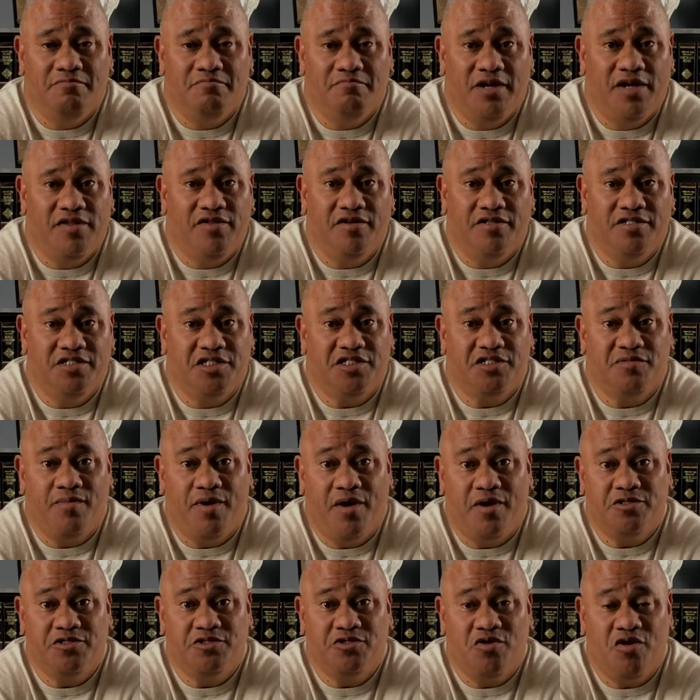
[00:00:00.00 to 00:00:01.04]
Whether it's a
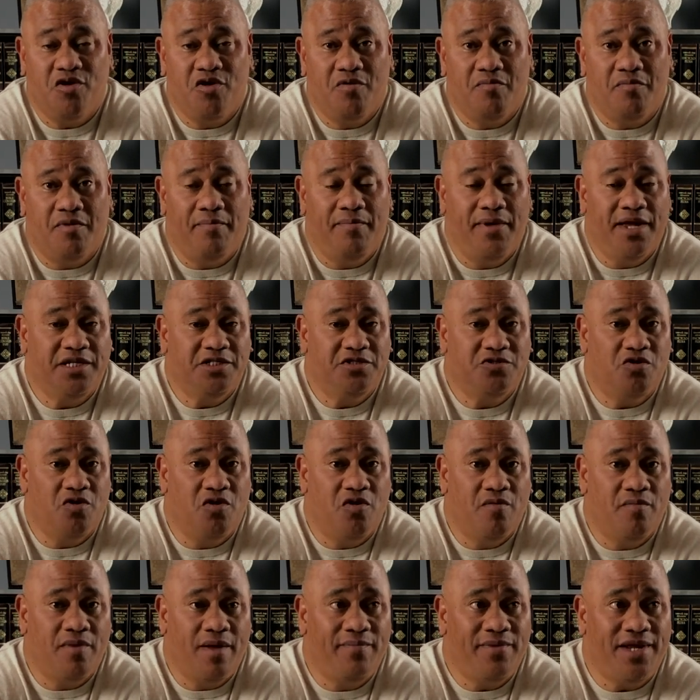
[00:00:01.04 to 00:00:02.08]
small storm, a big
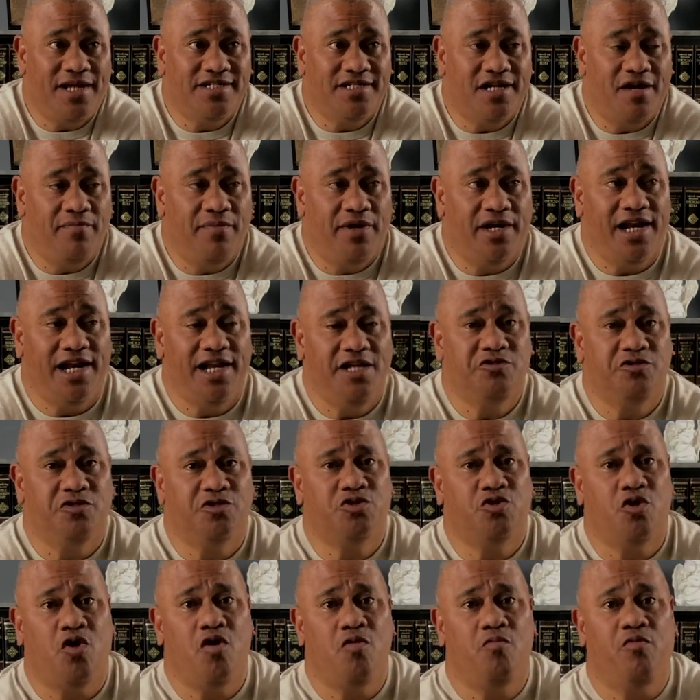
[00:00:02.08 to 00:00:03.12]
storm. I'm not talking about a literal
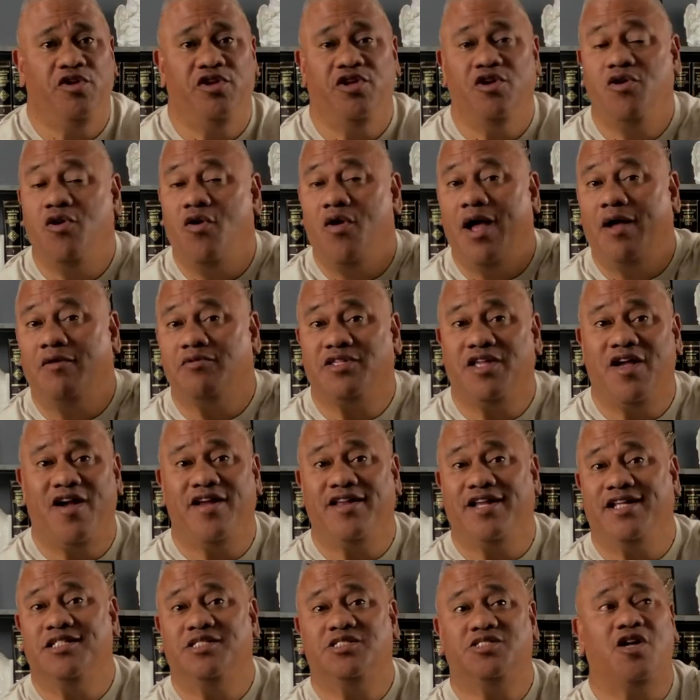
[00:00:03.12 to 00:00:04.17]
storm where you go out there
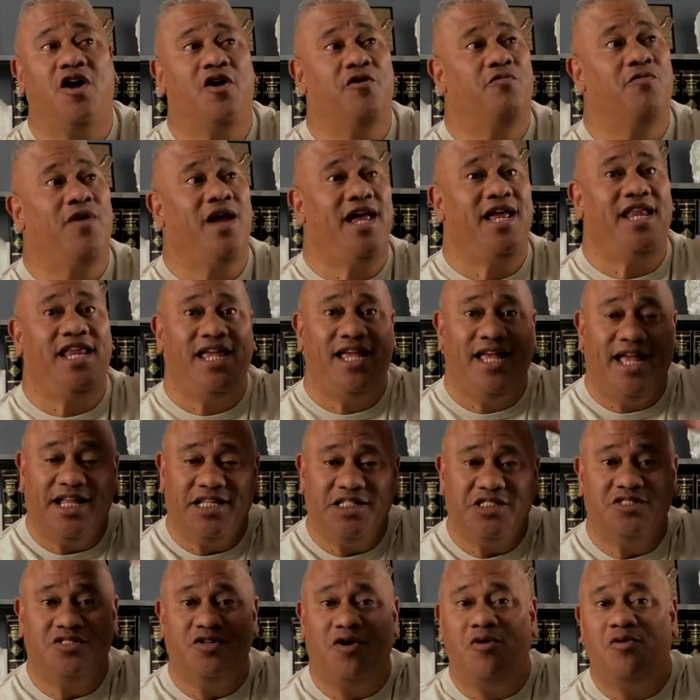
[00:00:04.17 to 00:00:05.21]
and it start raining
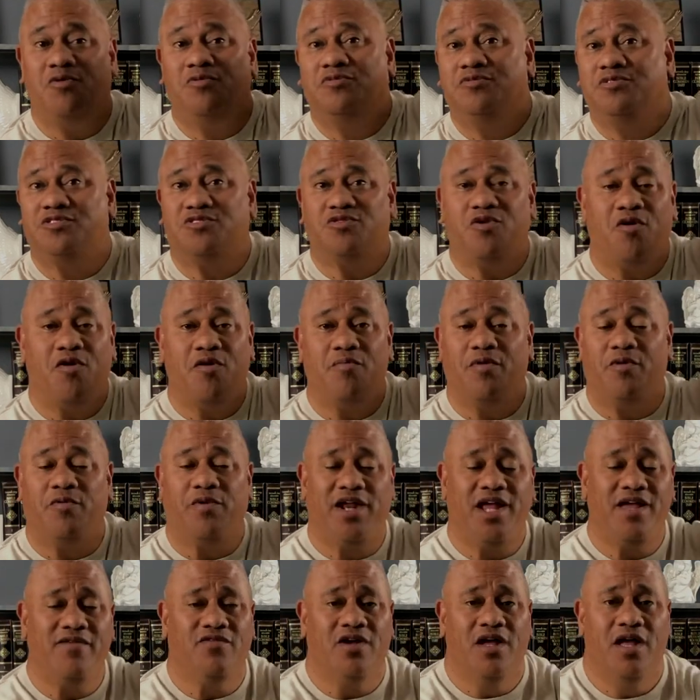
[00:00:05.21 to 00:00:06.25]
and snow, storm or
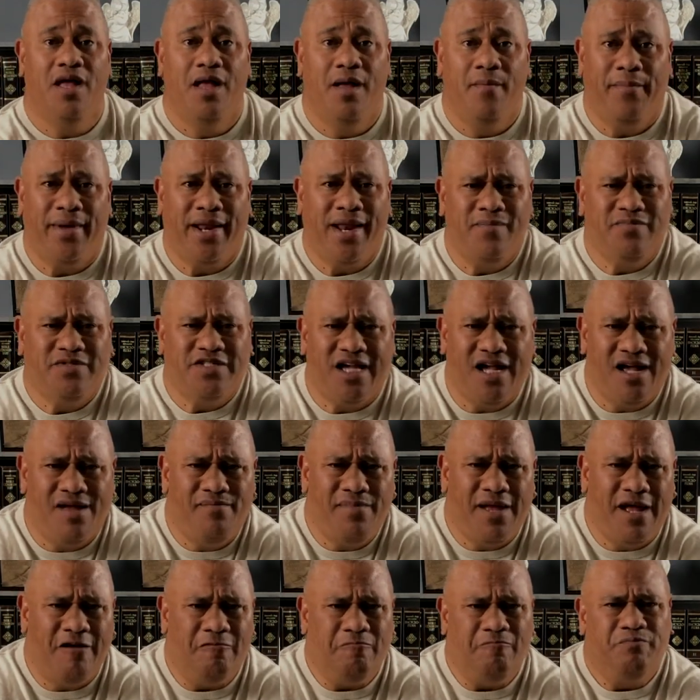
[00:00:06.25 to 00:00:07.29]
whatever. But I'm talking
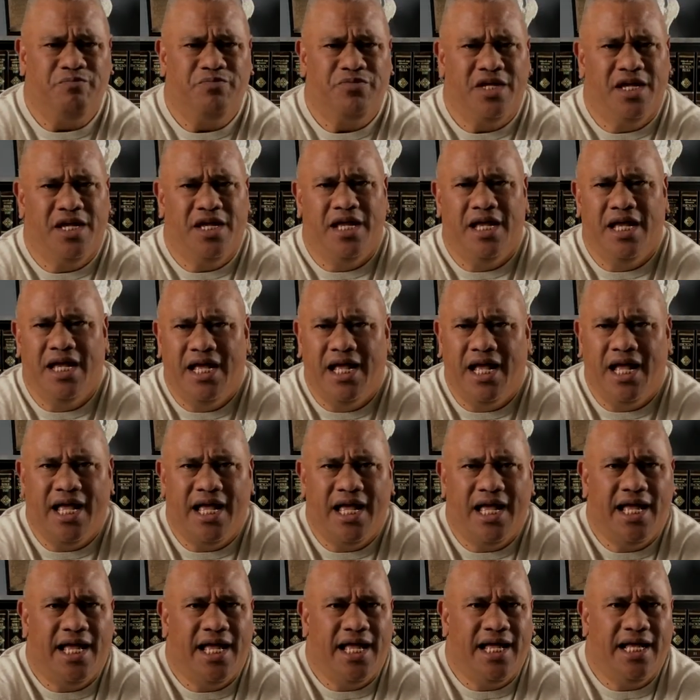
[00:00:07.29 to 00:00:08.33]
about
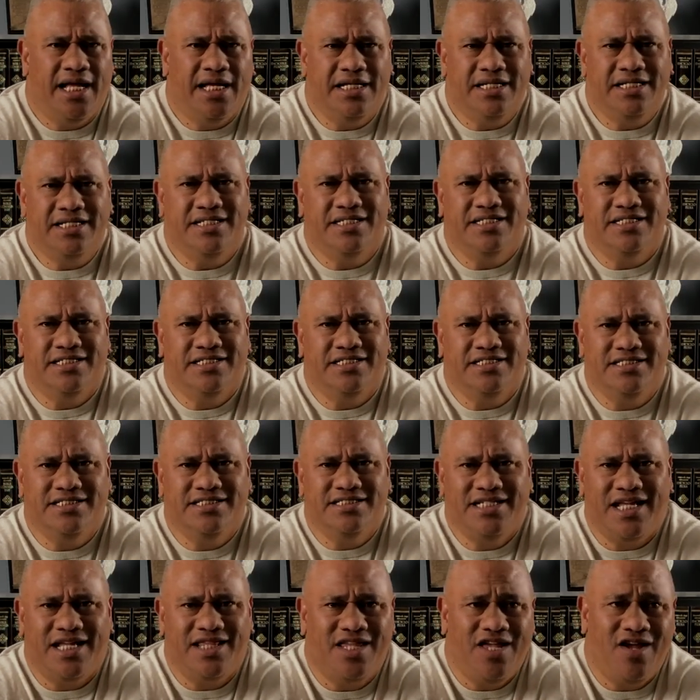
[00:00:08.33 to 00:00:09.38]
that
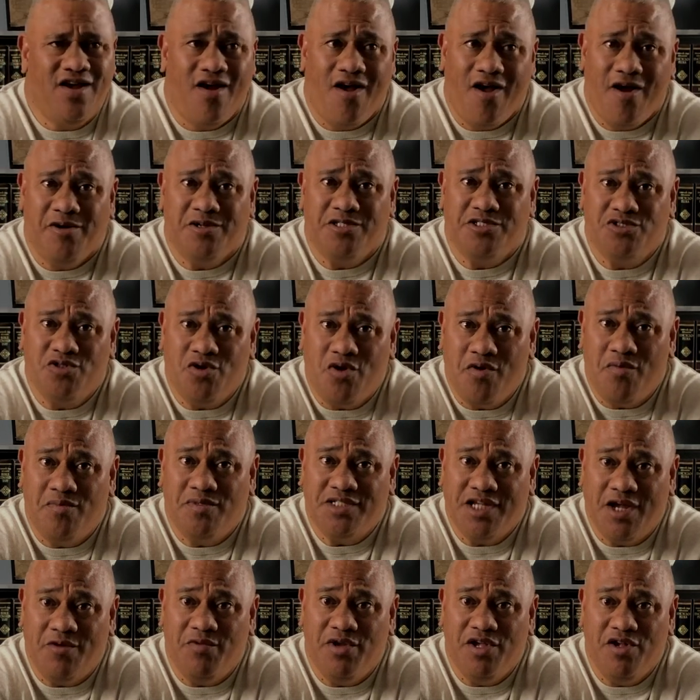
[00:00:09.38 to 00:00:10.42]
there are
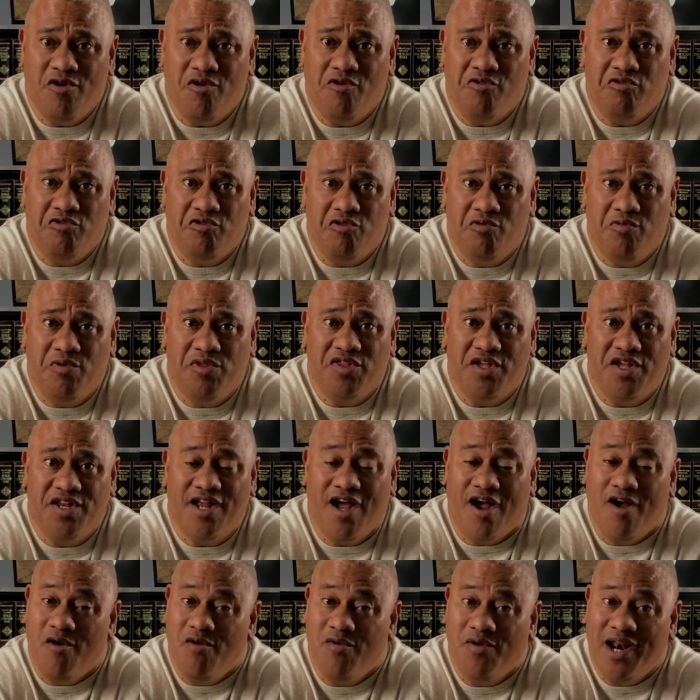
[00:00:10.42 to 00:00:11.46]
storms that we go through
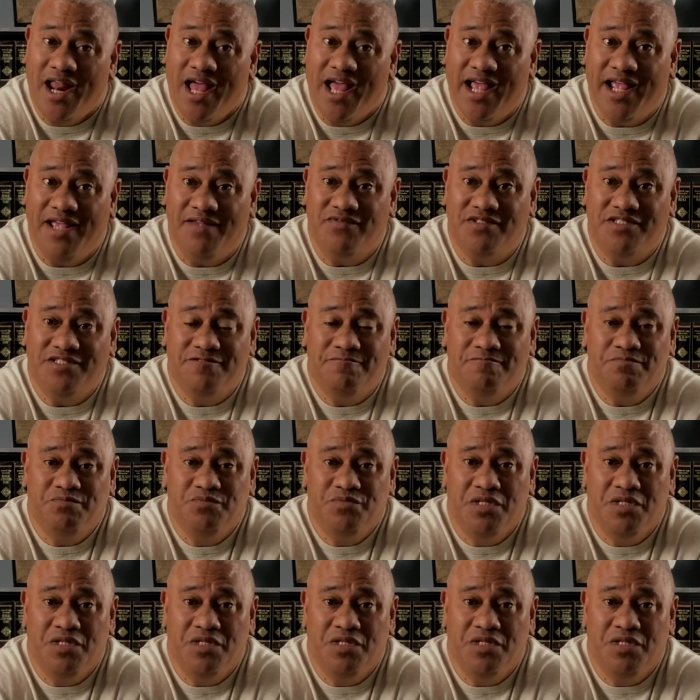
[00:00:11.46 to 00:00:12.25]
within our own lives.